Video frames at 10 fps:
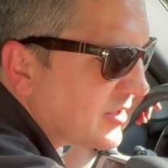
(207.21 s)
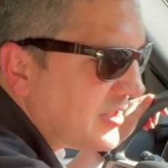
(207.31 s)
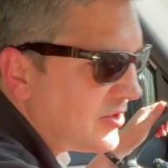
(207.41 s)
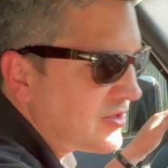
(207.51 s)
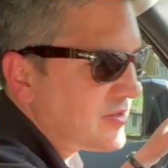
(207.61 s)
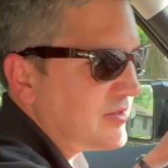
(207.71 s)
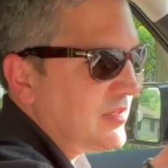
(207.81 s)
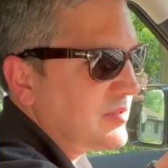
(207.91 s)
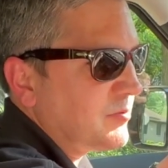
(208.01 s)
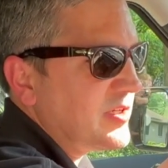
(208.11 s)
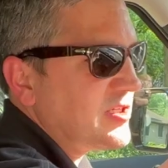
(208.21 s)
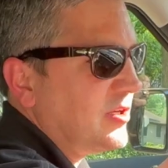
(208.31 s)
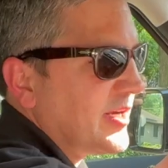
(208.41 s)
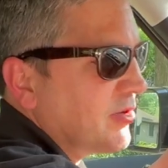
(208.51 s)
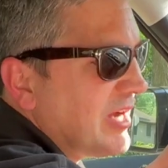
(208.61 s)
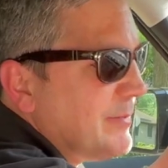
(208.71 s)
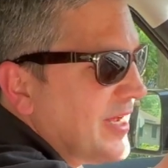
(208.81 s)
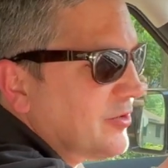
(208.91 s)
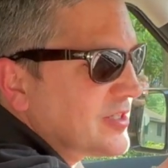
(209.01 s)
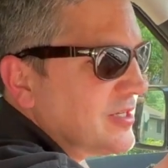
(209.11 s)
It's pretty solid. You got grab
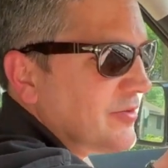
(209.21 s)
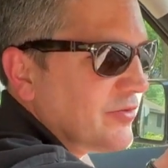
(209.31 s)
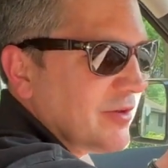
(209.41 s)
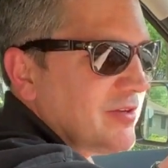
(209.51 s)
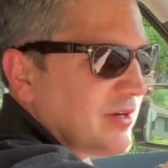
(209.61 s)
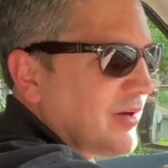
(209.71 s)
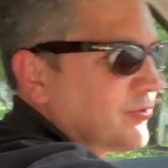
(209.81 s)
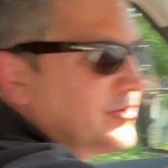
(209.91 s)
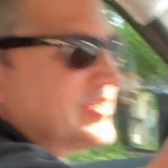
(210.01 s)
handles here if the off-roading